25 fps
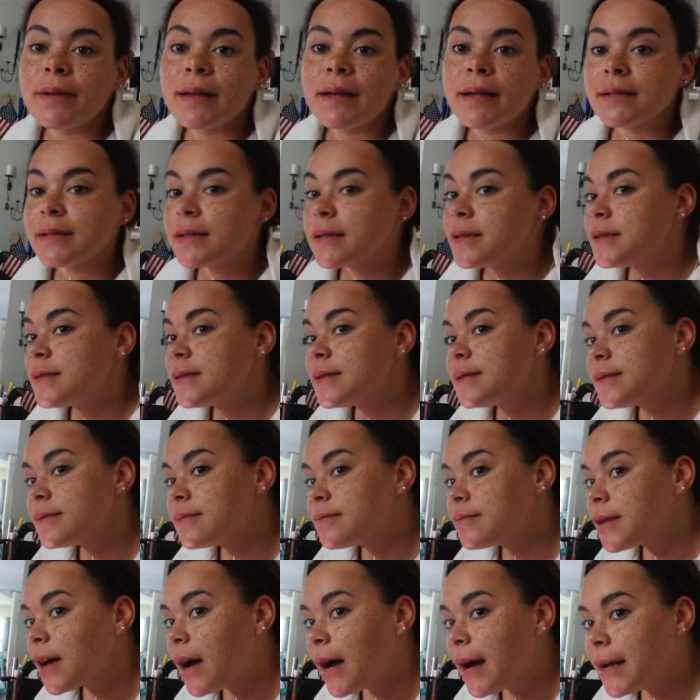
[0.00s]
because it's
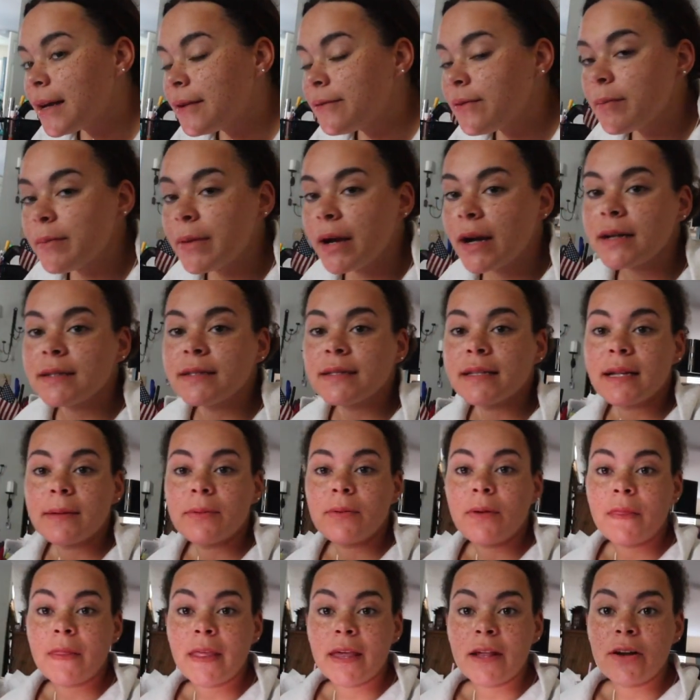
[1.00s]
kind of embarrassing that
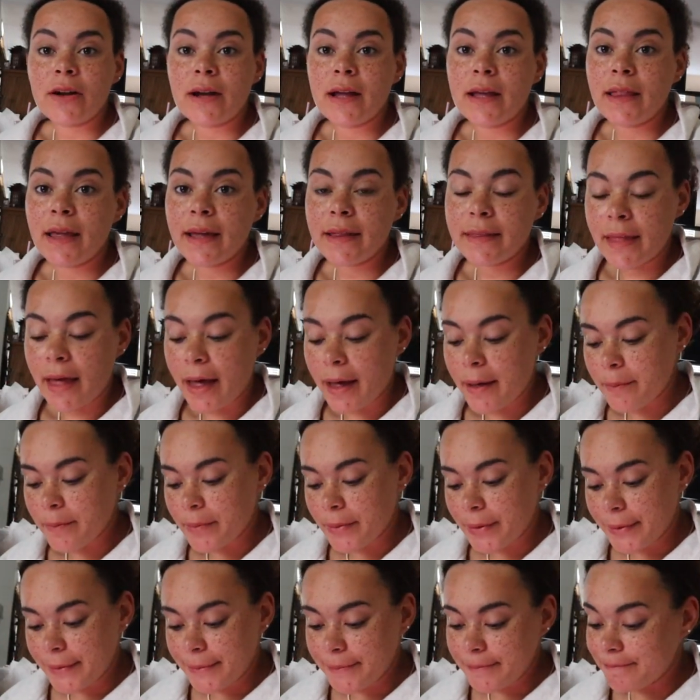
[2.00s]
I'm on the internet like that,
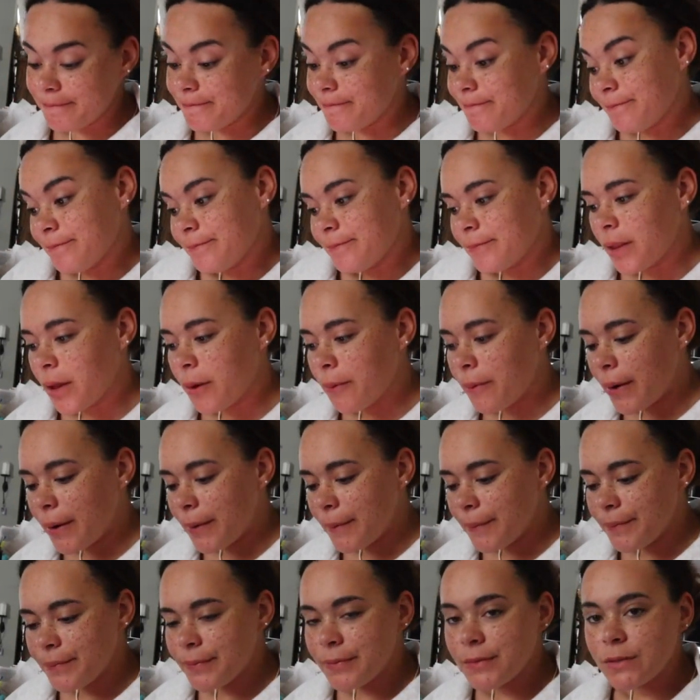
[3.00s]
but oh well.